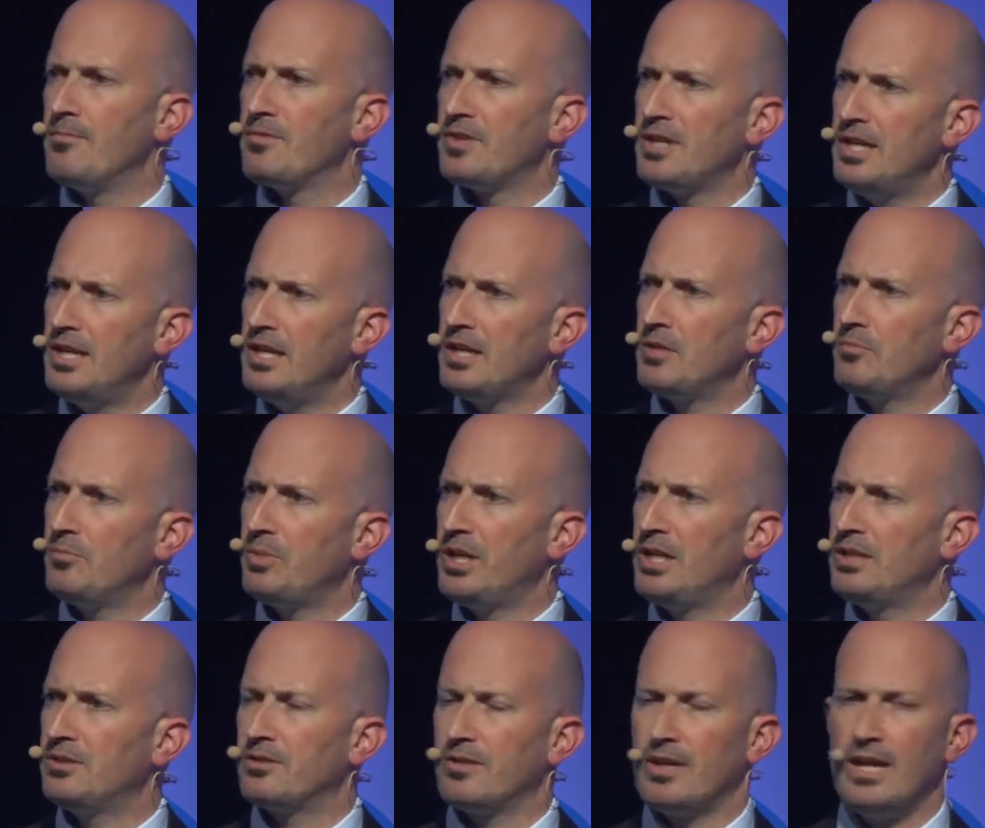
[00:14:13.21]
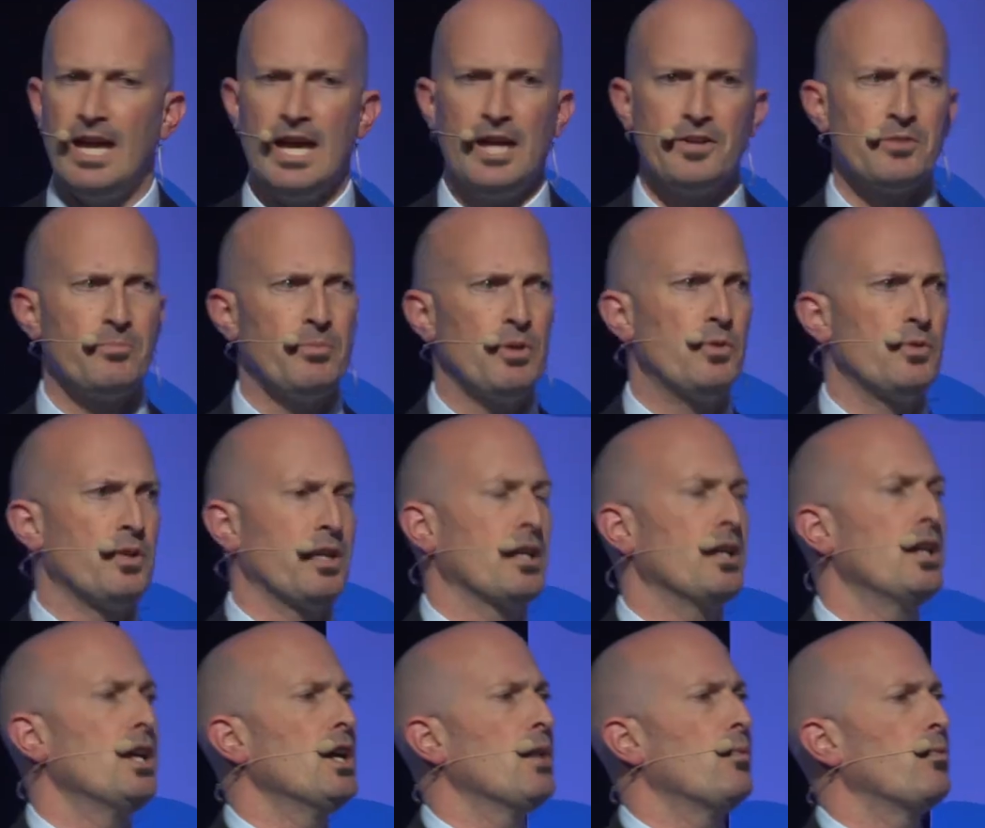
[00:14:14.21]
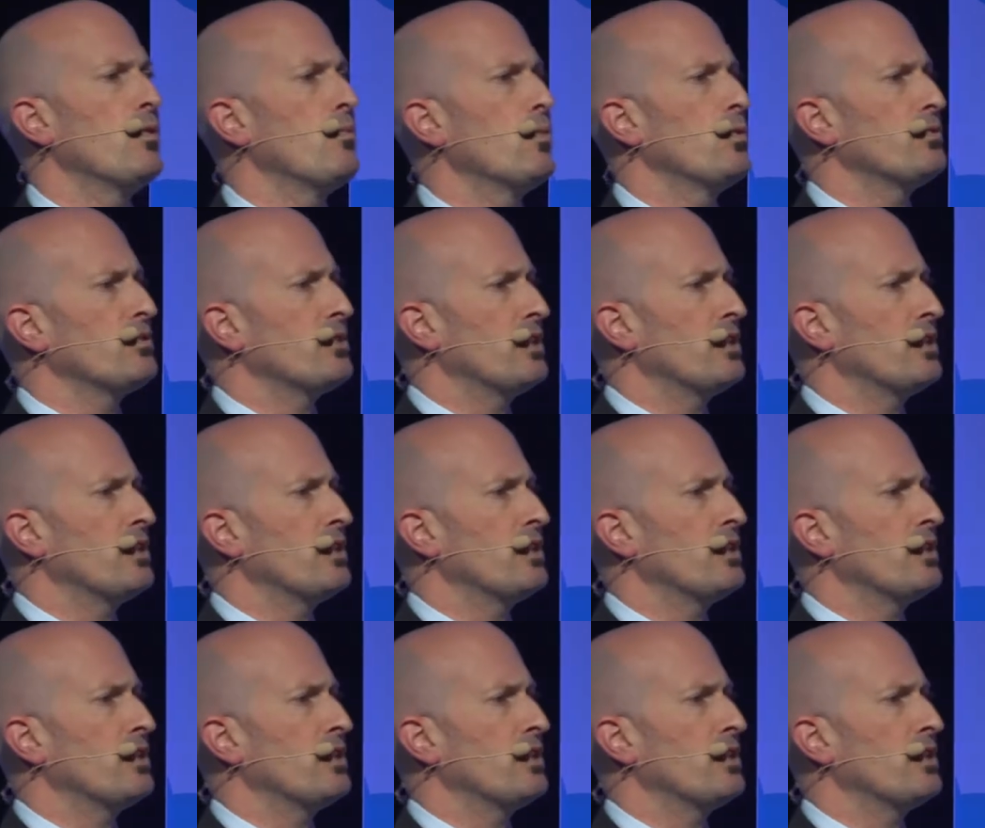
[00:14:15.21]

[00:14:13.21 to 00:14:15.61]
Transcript: there compared to the house building. We will